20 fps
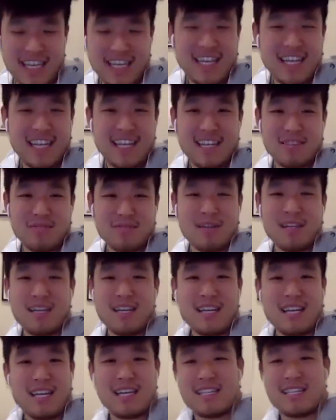it is what
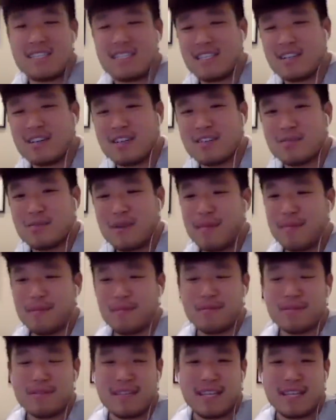it is he goes why
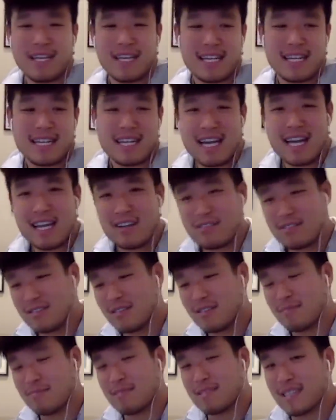people think i died or
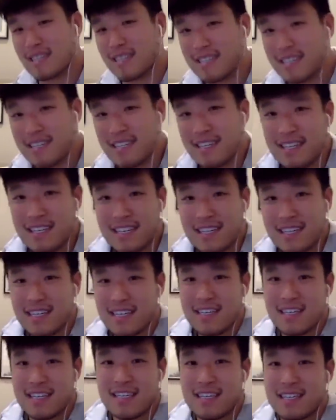something
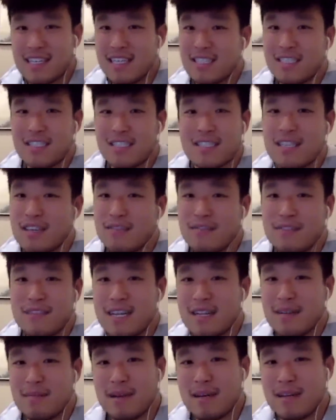and I just love
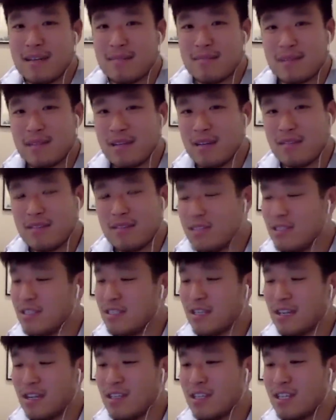that about him. You know, you
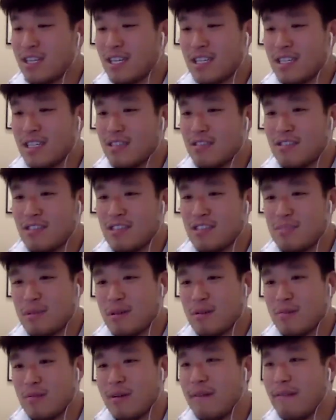just all you could do is just
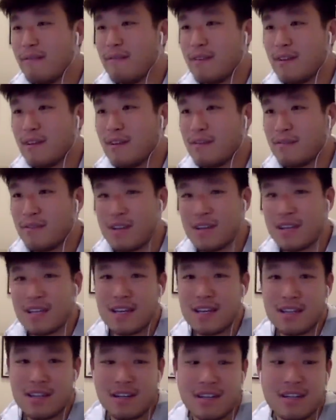put one foot in front of the
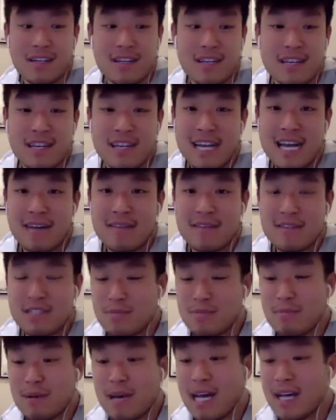other, have a
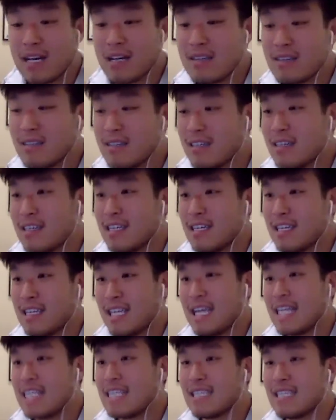smile, and
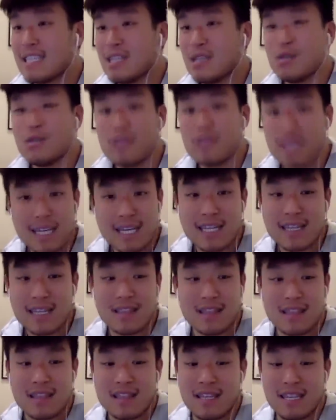that's literally like
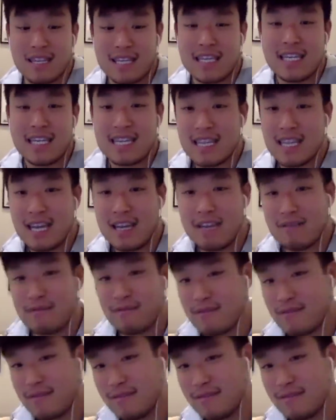the key to life.